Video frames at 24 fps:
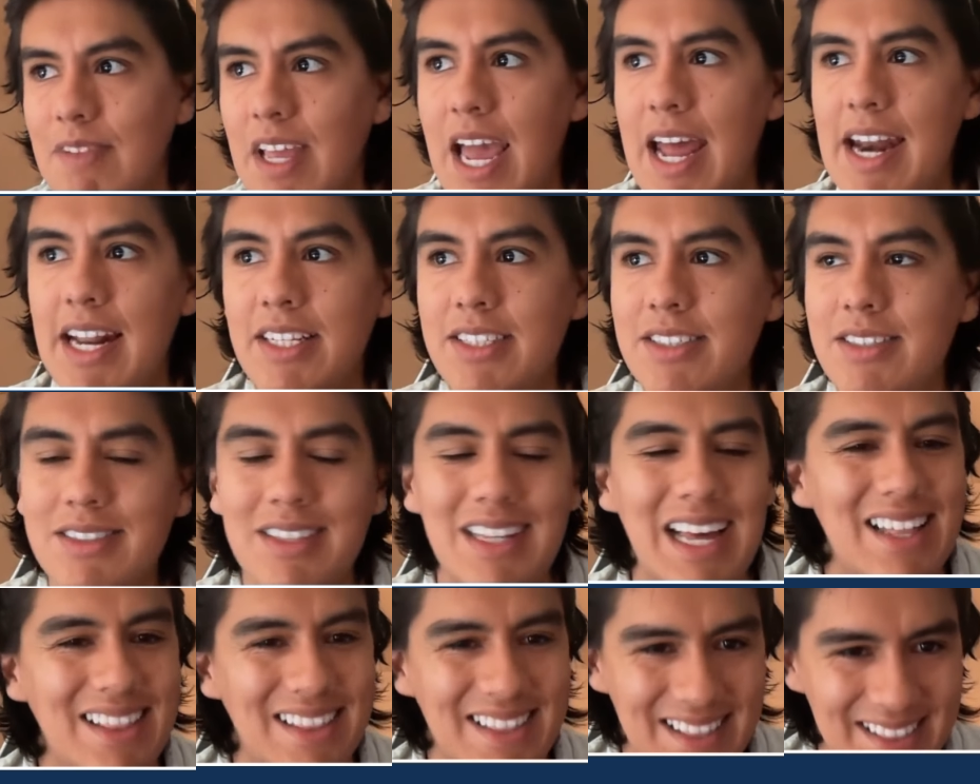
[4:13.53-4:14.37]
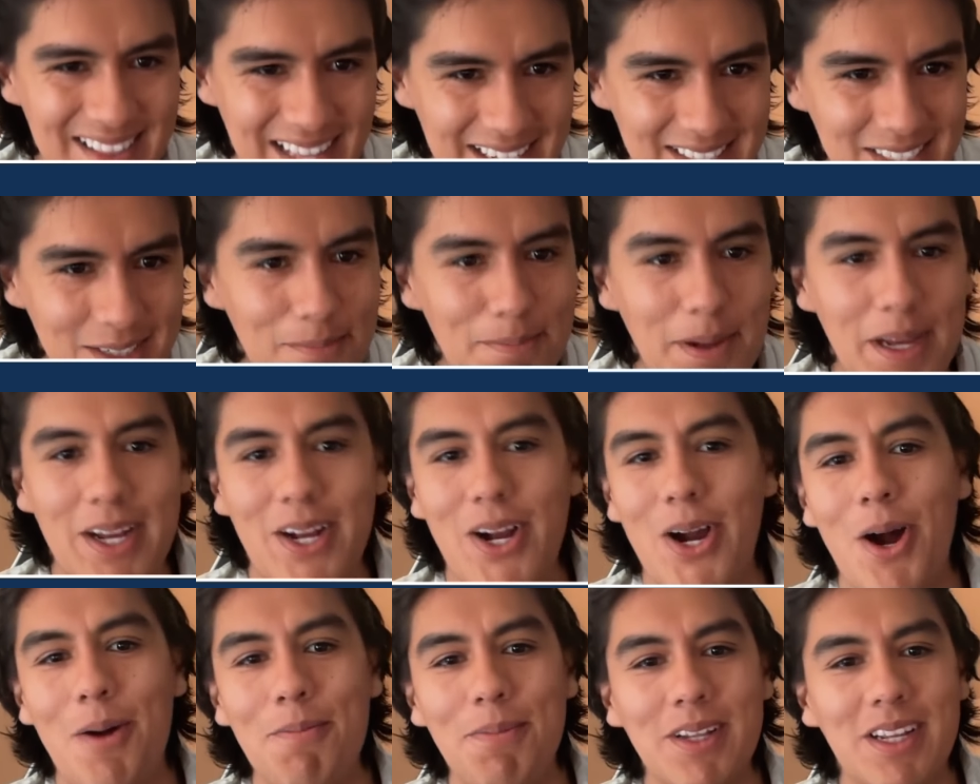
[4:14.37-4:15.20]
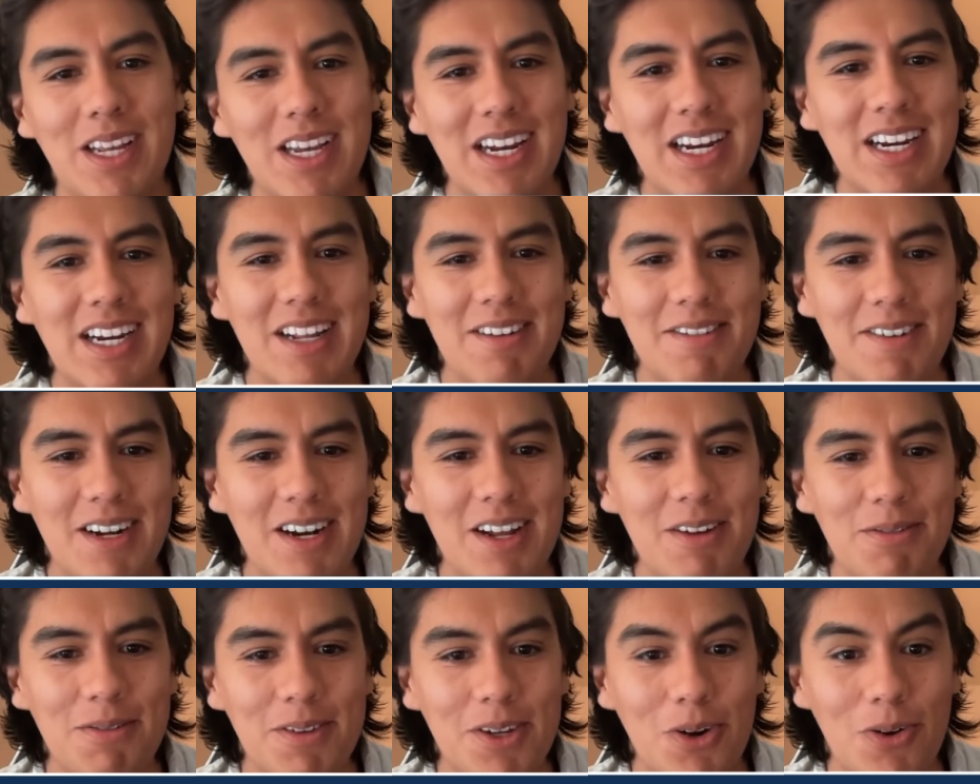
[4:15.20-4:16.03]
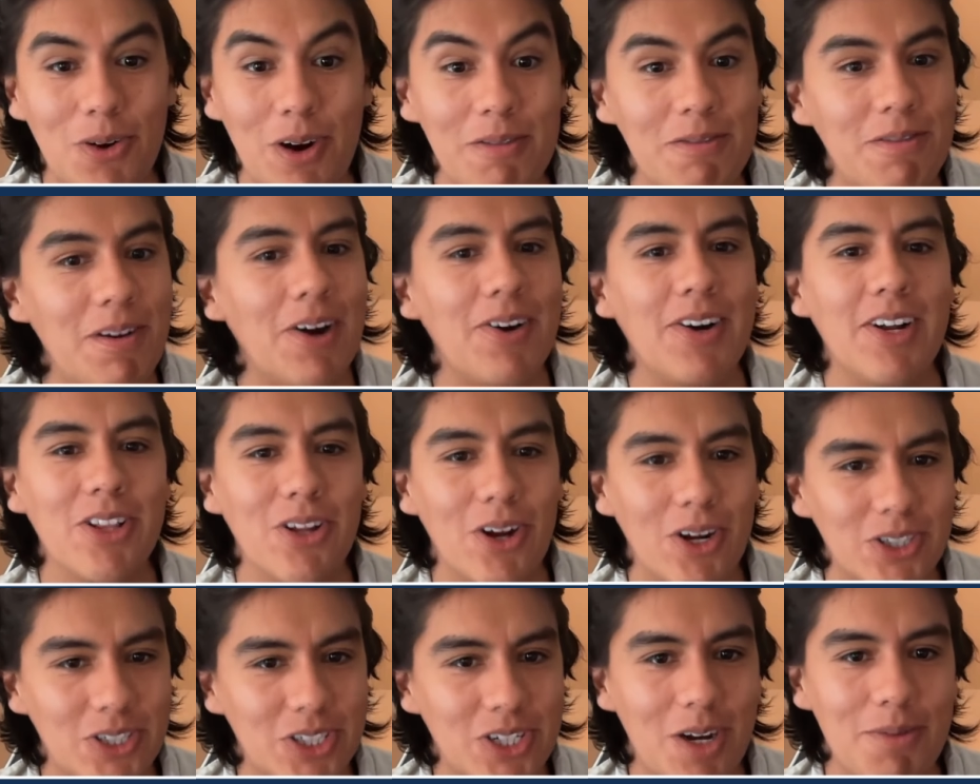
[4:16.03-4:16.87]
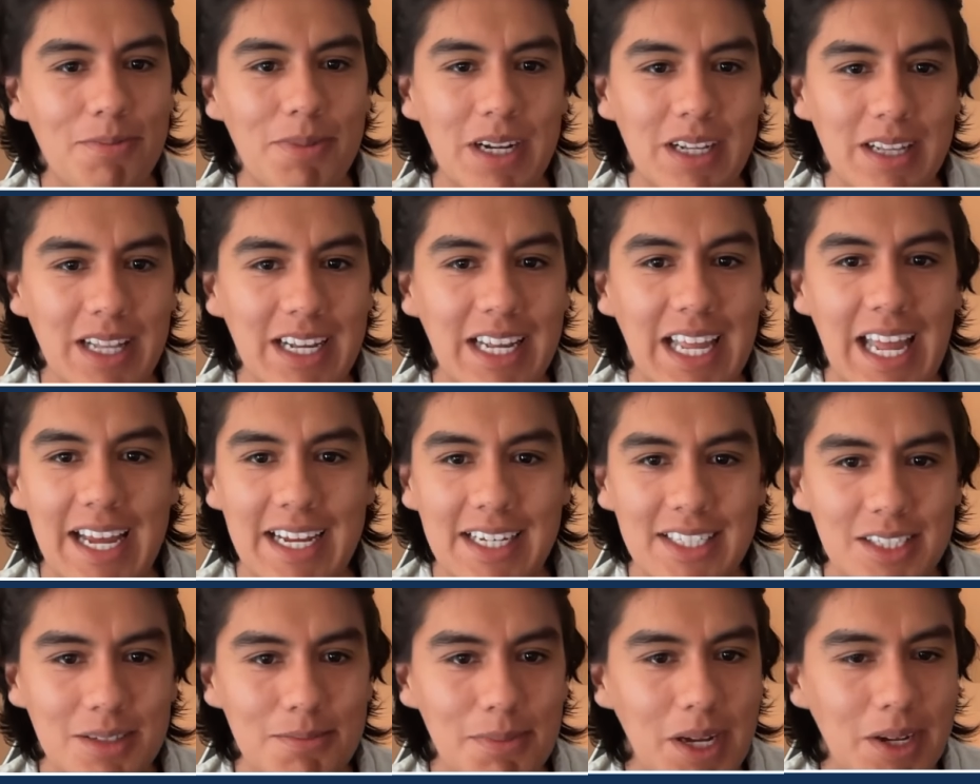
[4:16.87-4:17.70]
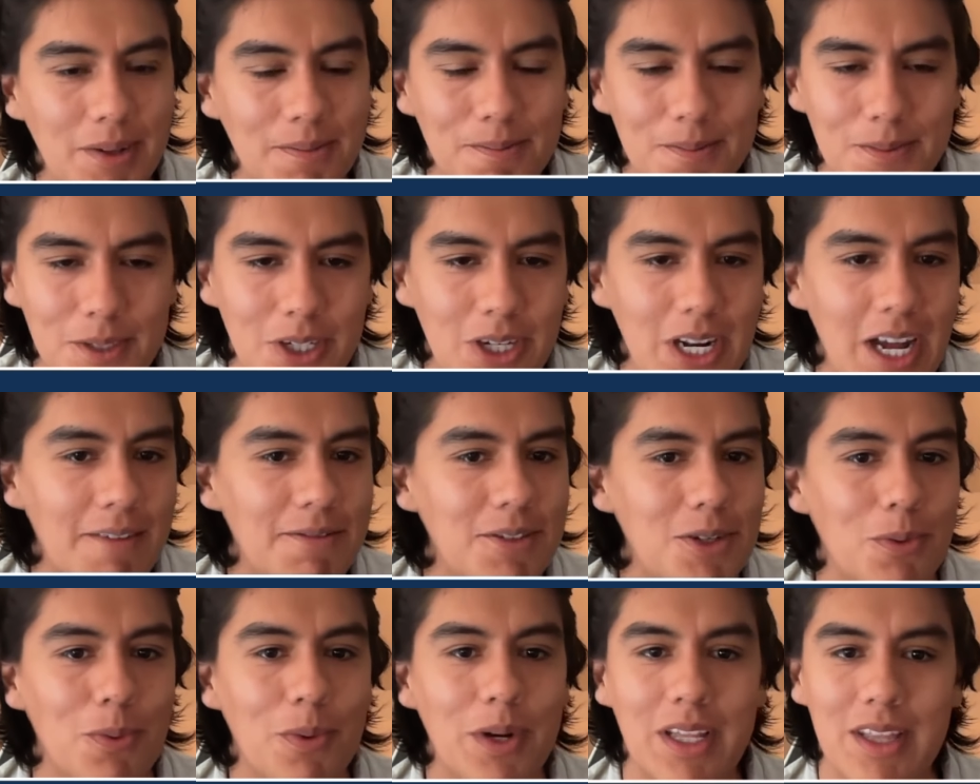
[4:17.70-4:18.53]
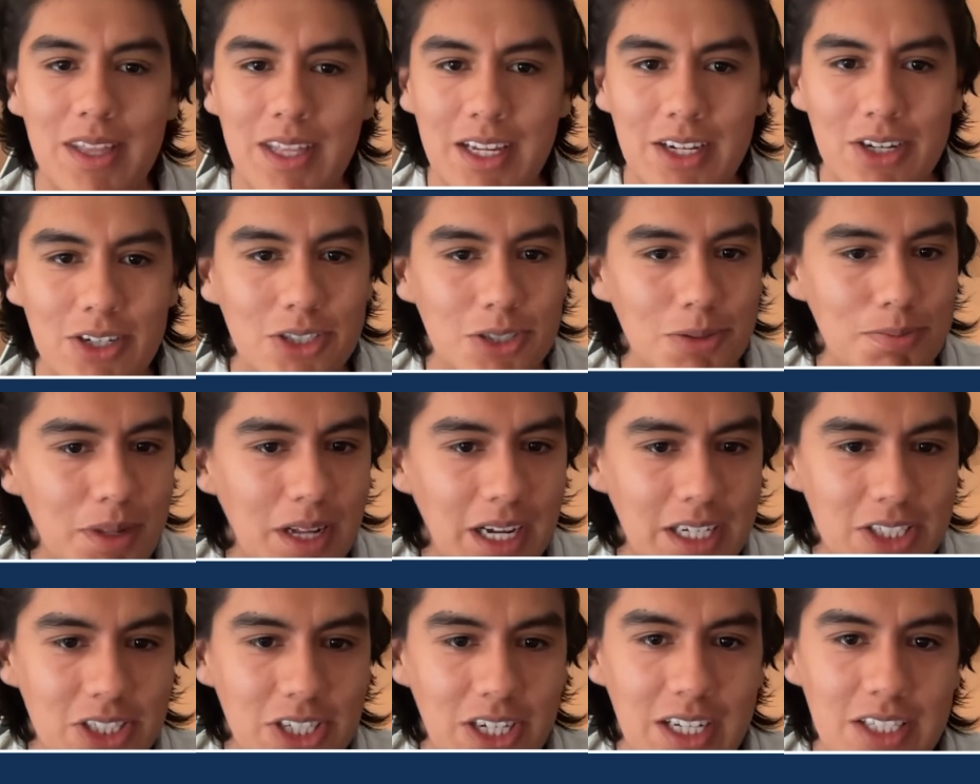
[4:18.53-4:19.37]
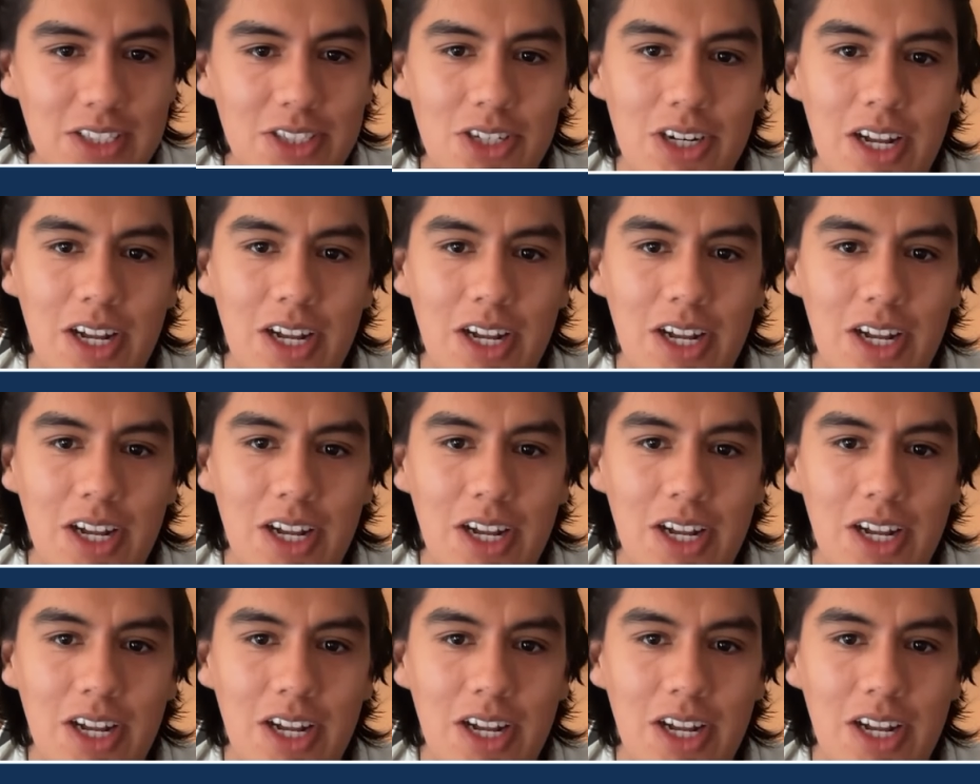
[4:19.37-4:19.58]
and that's a bit complicated. Even if you're a very large company like ASML, you'd have to rethink your supply chains.